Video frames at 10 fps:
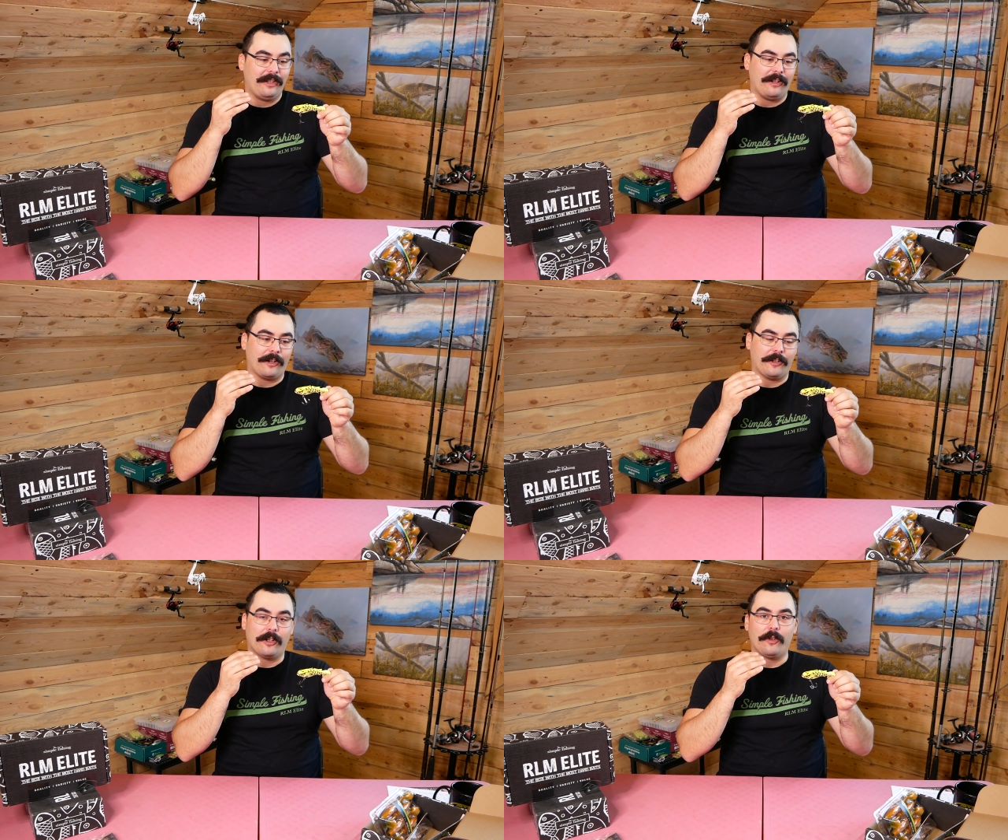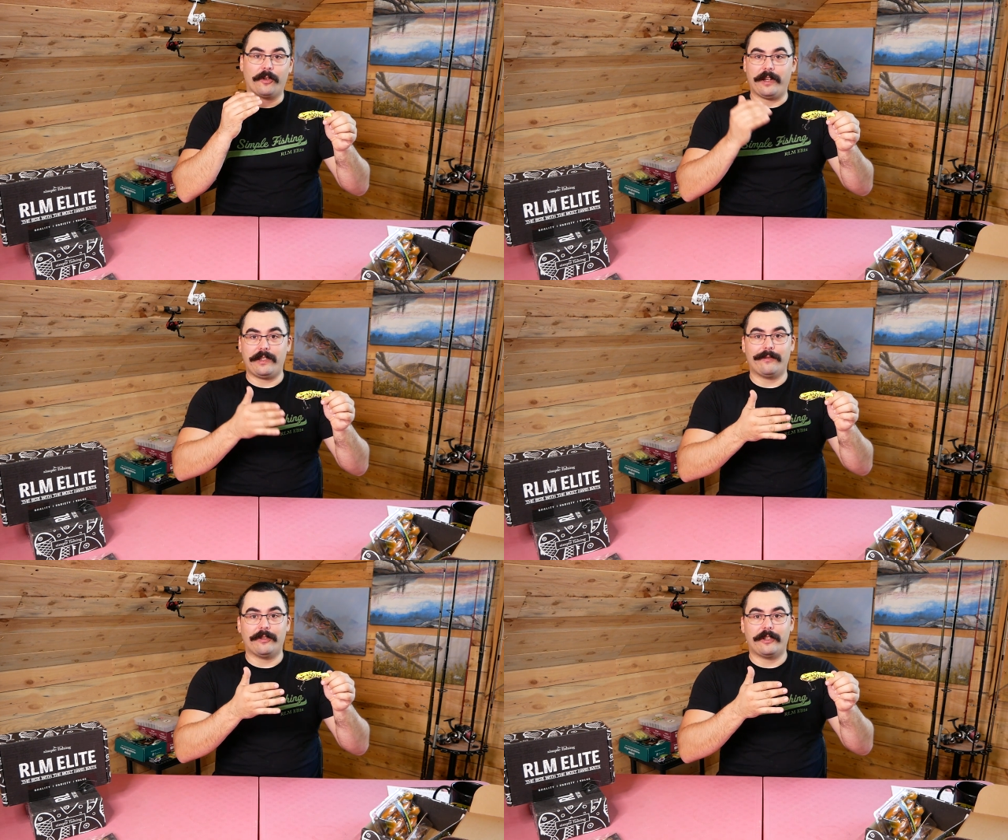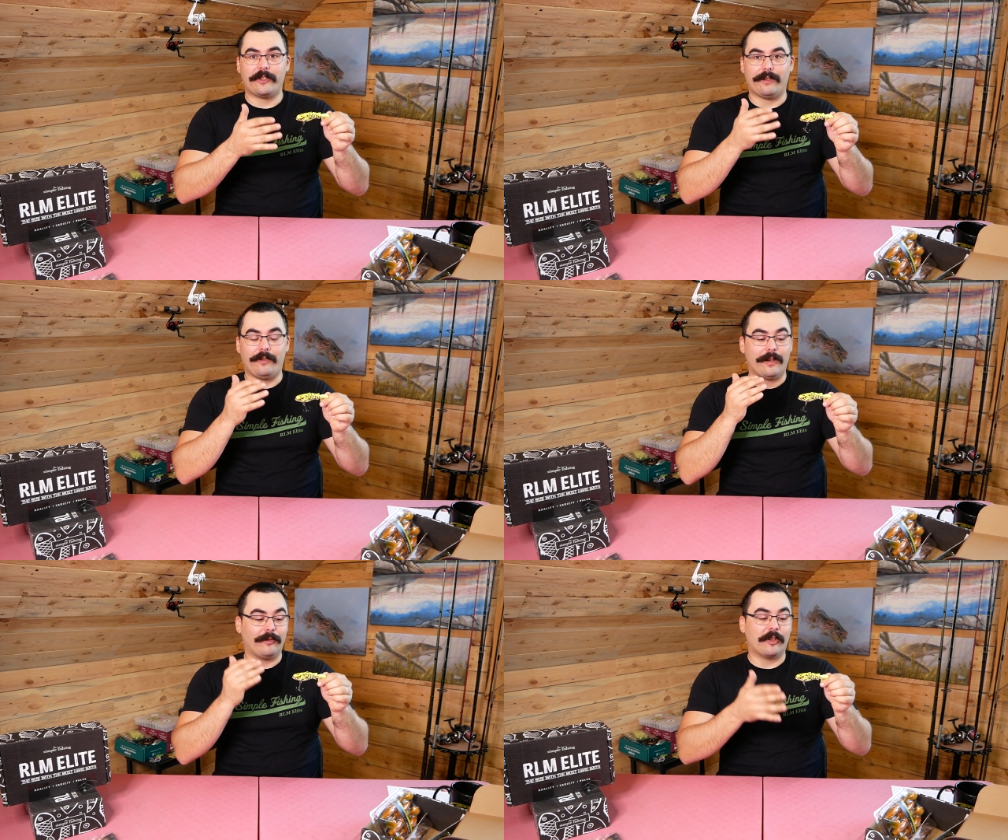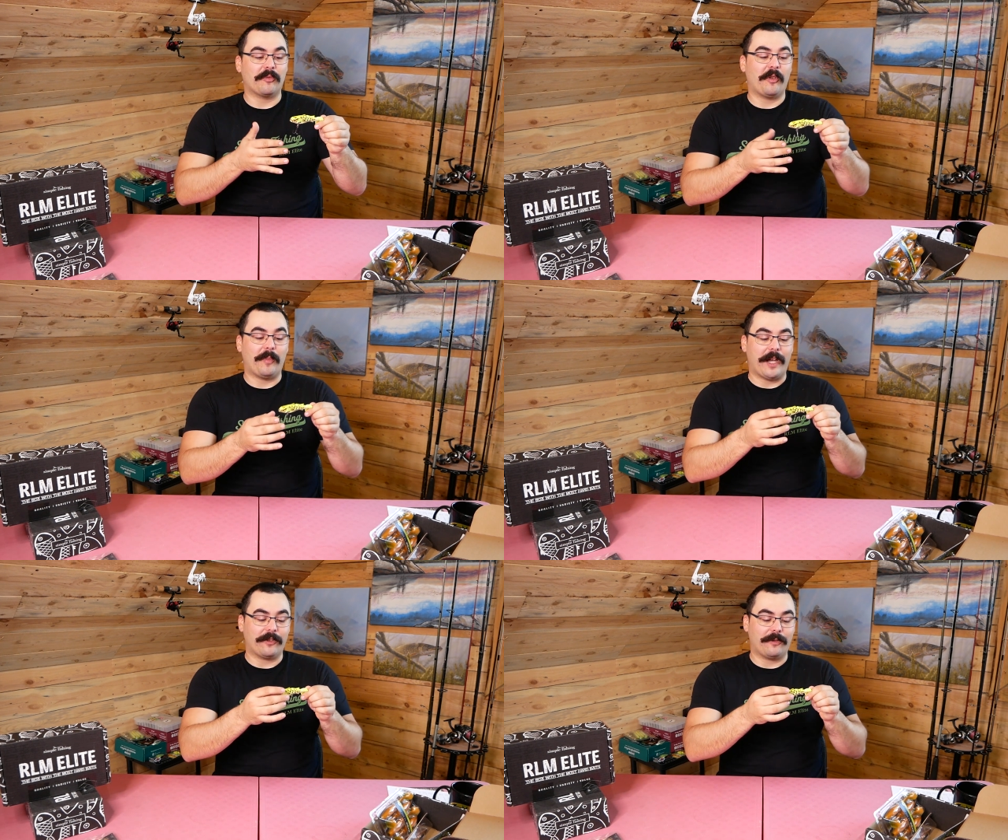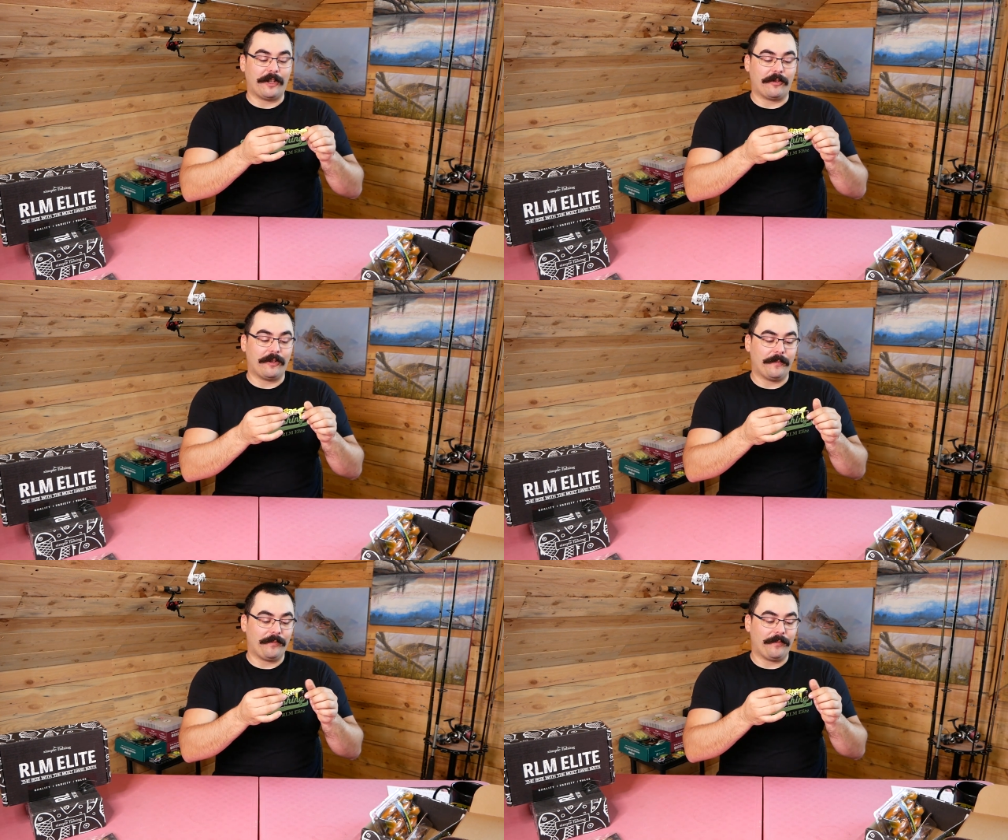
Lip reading: are going to go crazy for this if you have largemouth bass around.